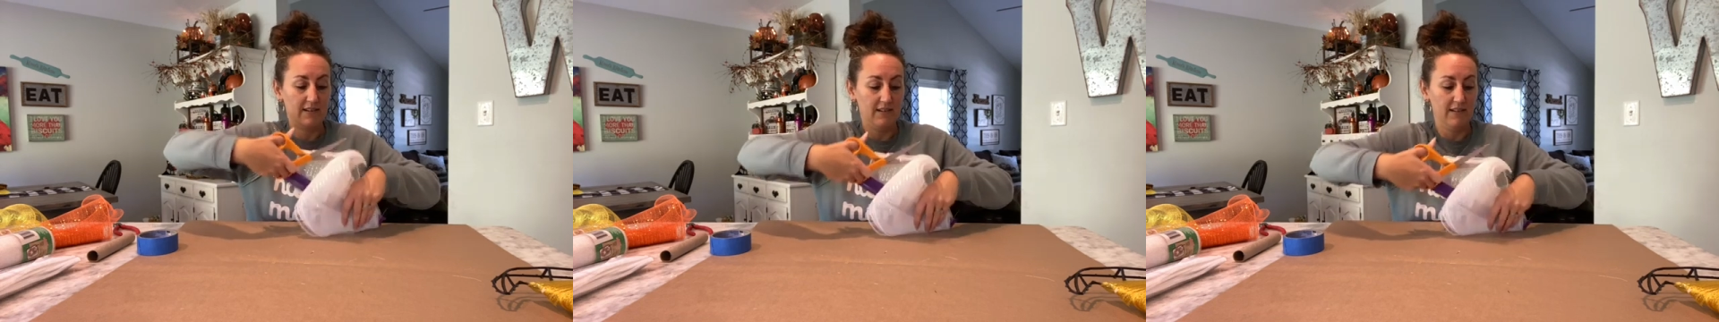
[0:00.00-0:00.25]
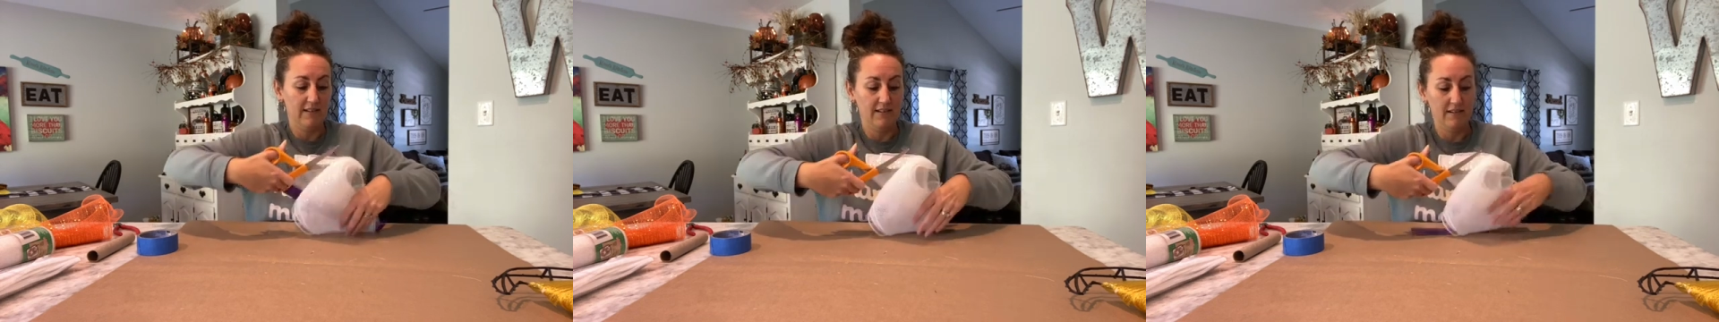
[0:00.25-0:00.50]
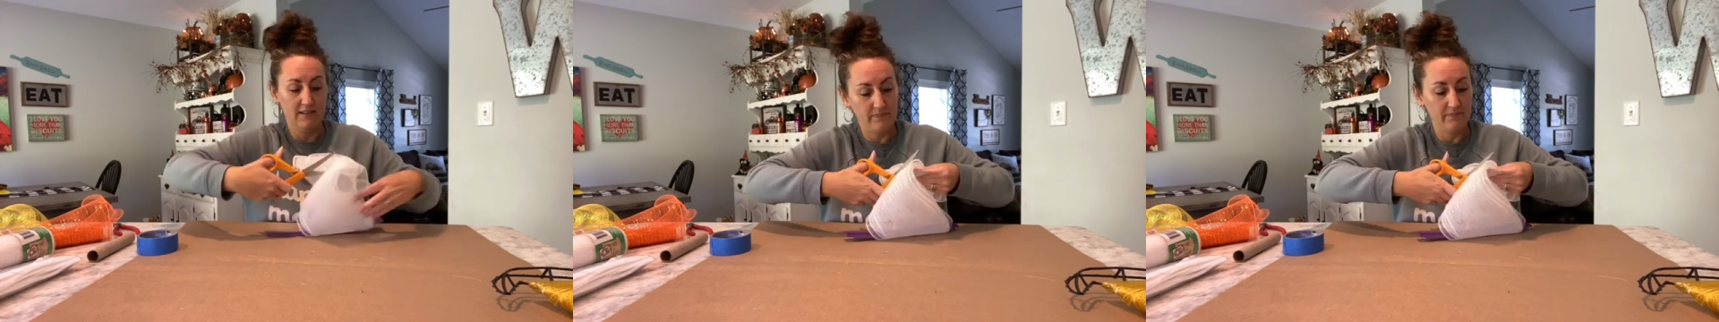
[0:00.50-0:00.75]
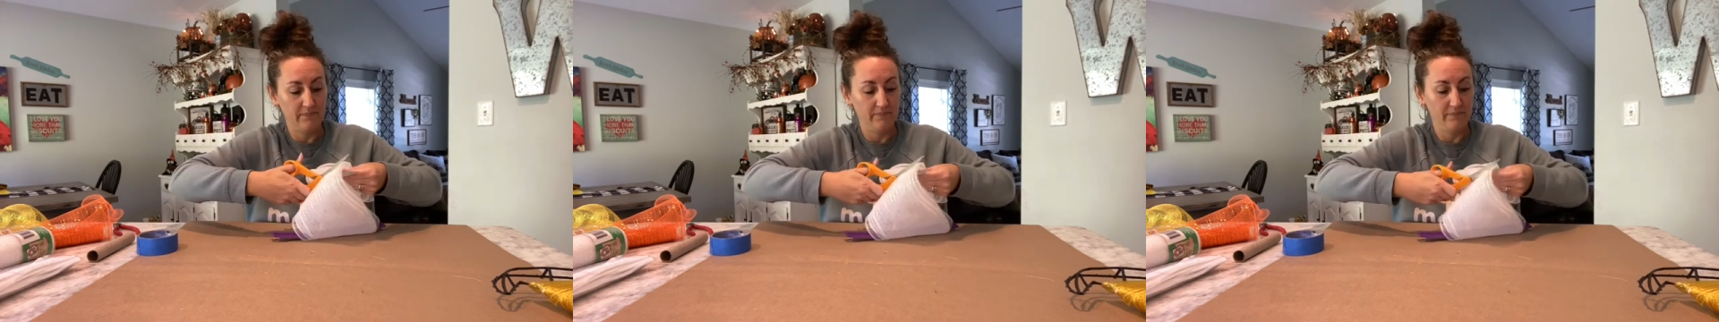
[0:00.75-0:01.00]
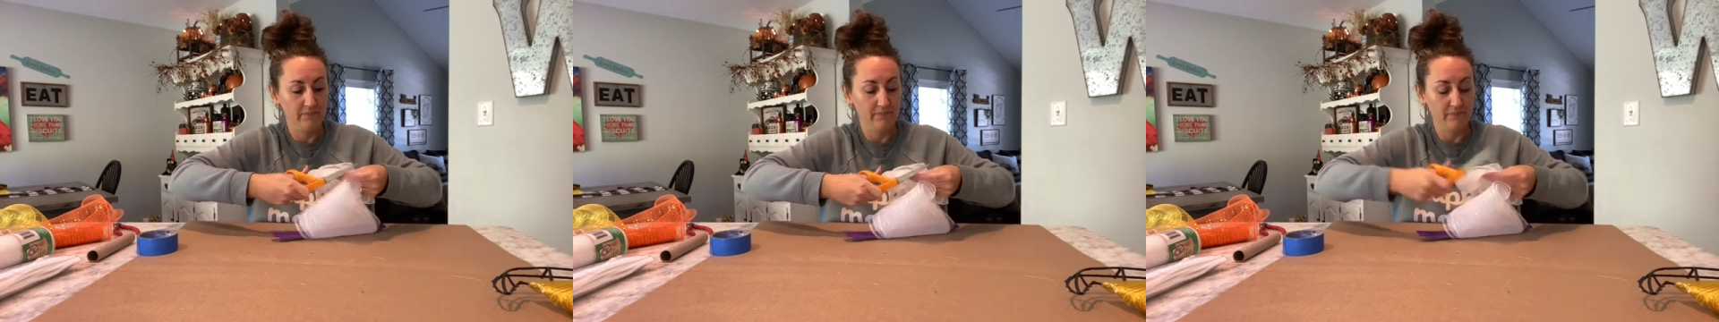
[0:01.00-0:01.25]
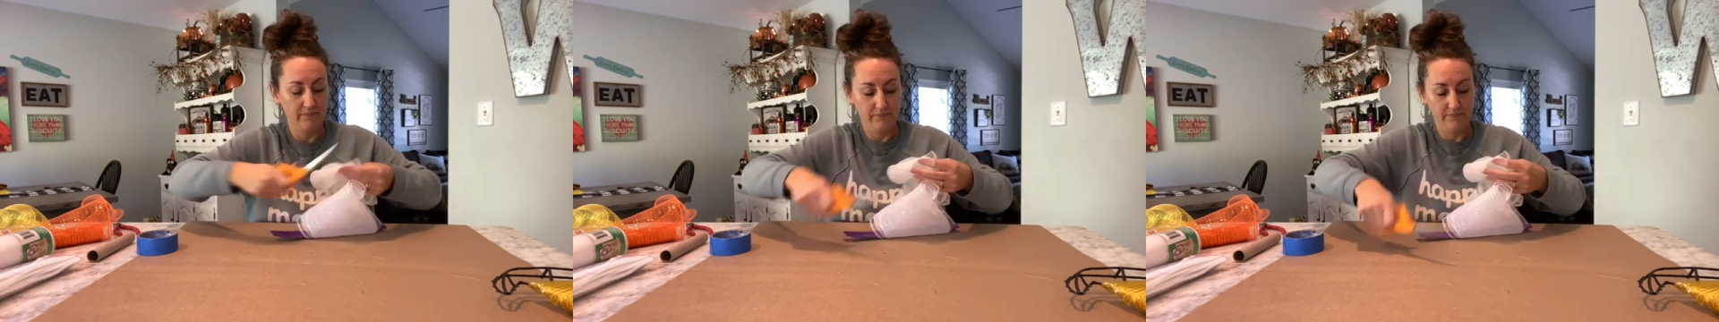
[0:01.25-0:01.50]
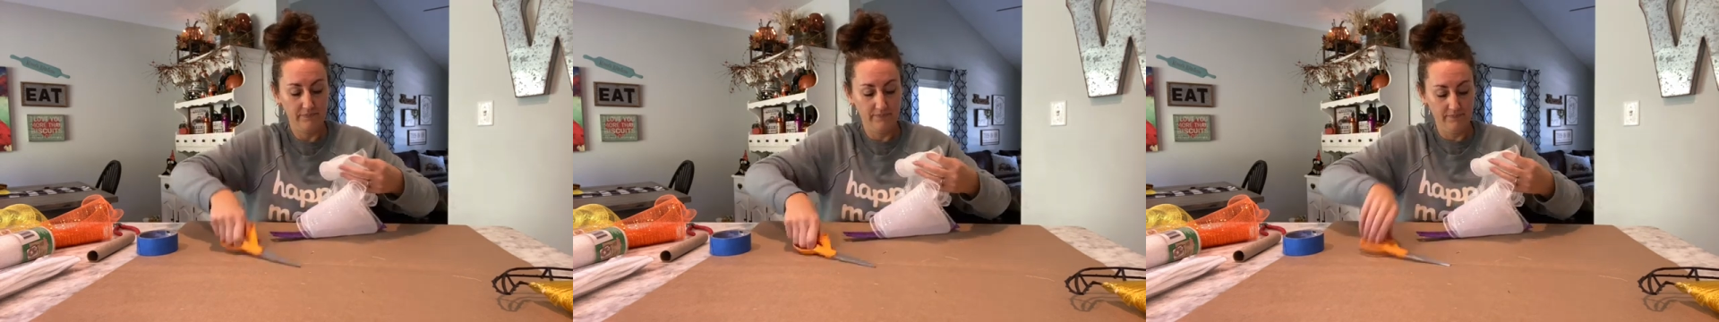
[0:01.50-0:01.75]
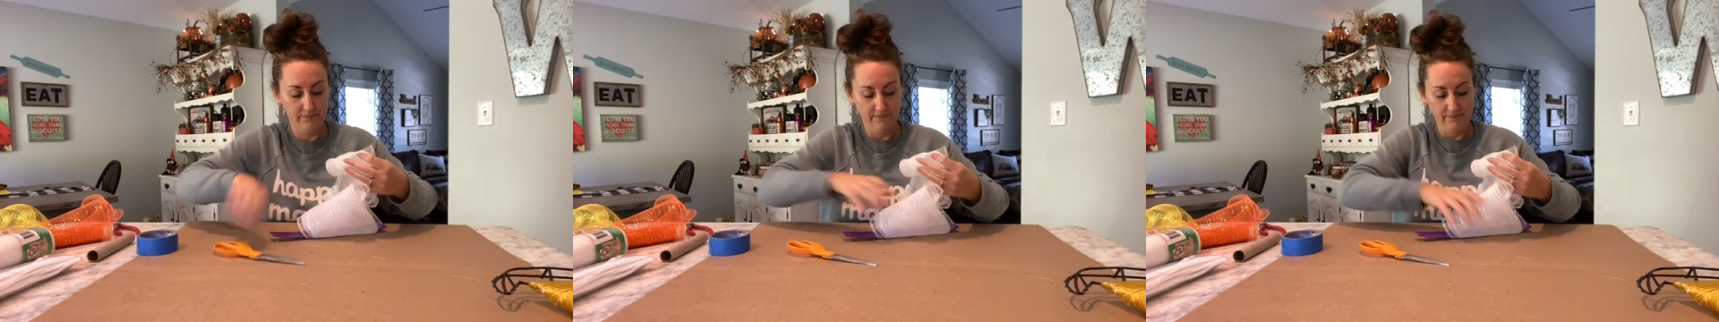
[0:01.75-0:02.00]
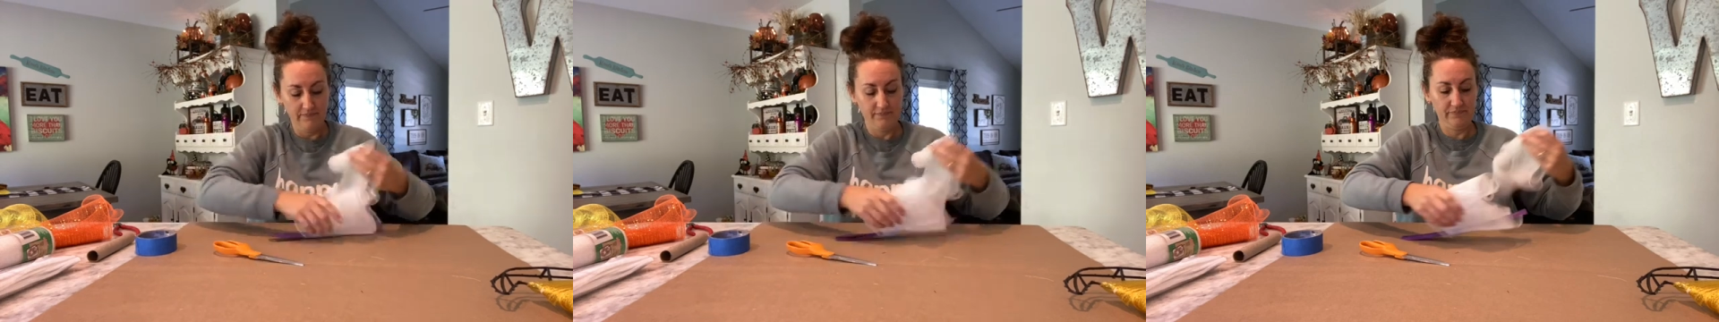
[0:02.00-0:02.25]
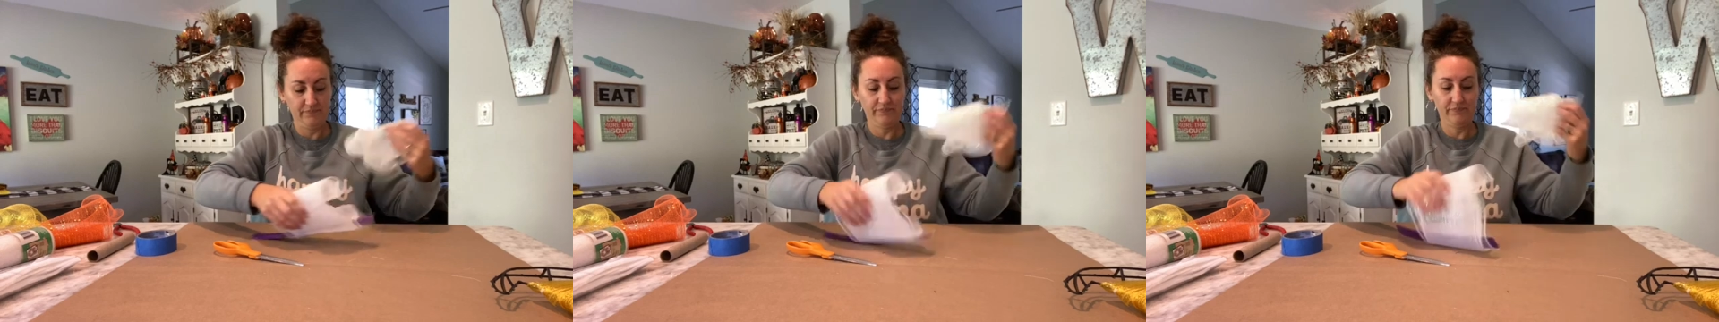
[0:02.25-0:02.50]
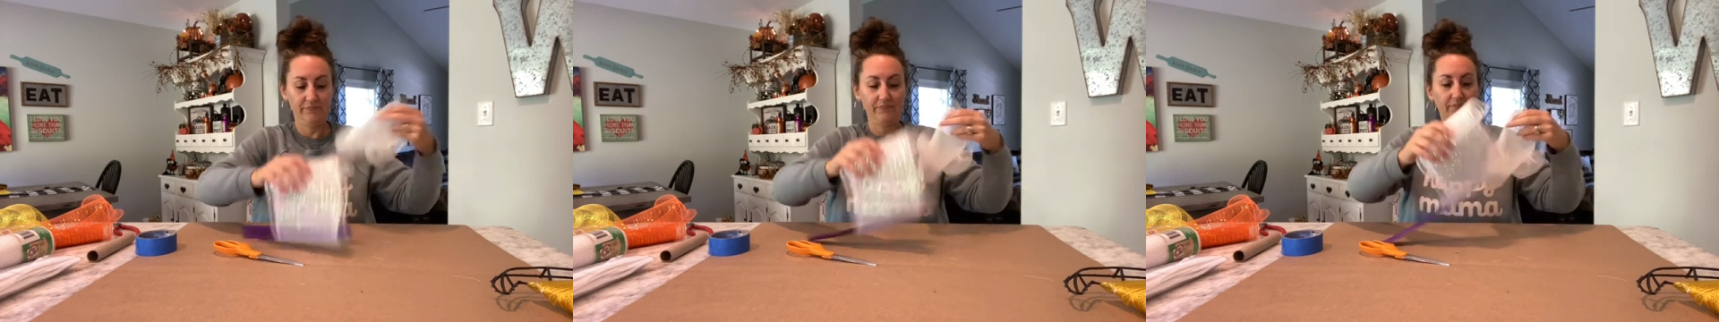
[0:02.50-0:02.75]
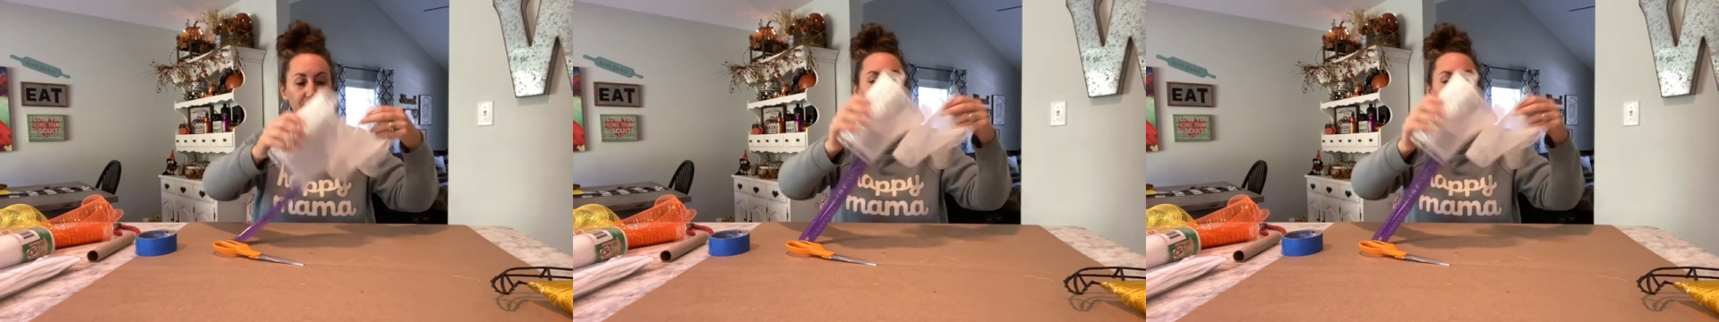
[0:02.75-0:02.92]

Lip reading: No one is speaking in this clip.